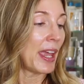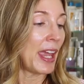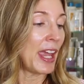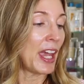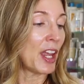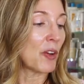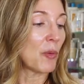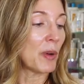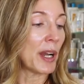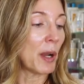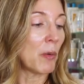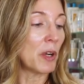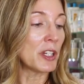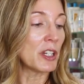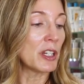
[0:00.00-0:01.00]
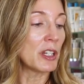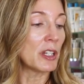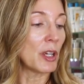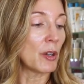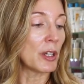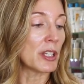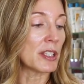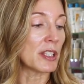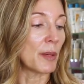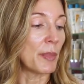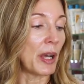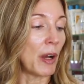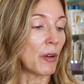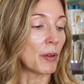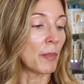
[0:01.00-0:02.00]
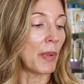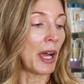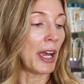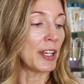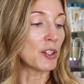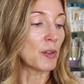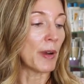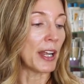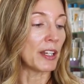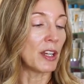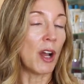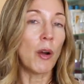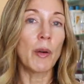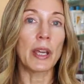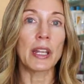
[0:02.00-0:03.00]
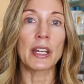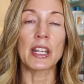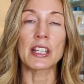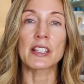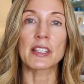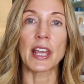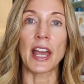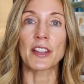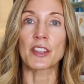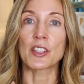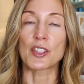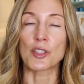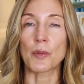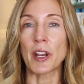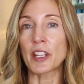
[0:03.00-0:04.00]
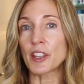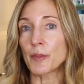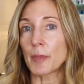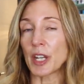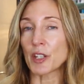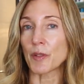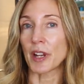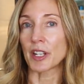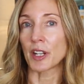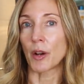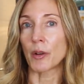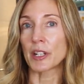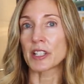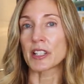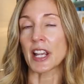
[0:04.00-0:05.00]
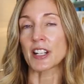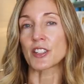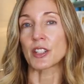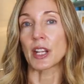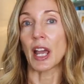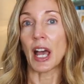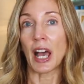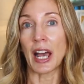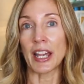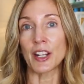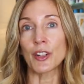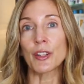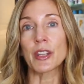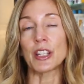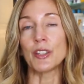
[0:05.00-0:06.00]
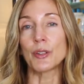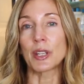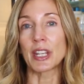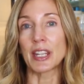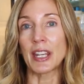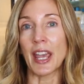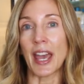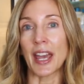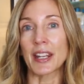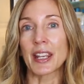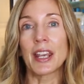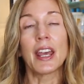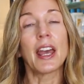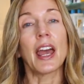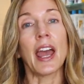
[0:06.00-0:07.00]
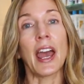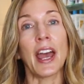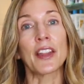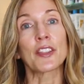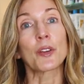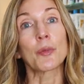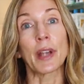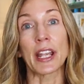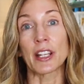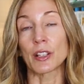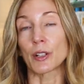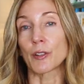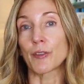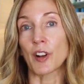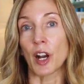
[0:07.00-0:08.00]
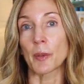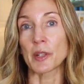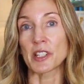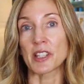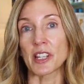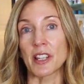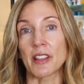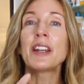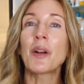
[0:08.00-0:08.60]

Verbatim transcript: And what I want you to notice about my tretinoin is that the strength of my tretinoin is actually higher than you can get at the regular pharmacy.